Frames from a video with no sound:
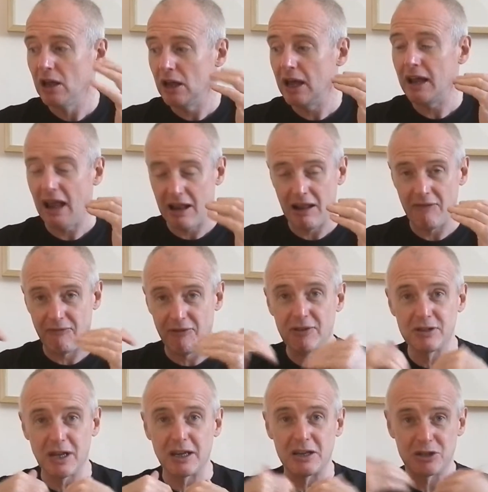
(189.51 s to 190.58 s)
It
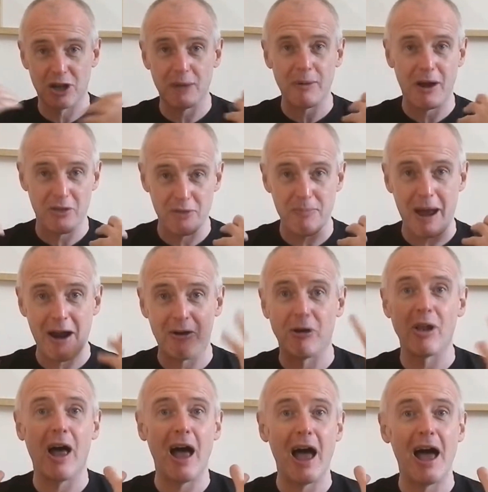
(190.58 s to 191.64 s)
feels like it's come out of the
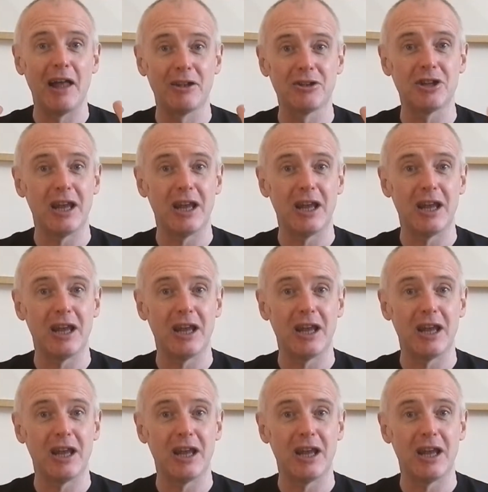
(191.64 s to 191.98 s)
barrel and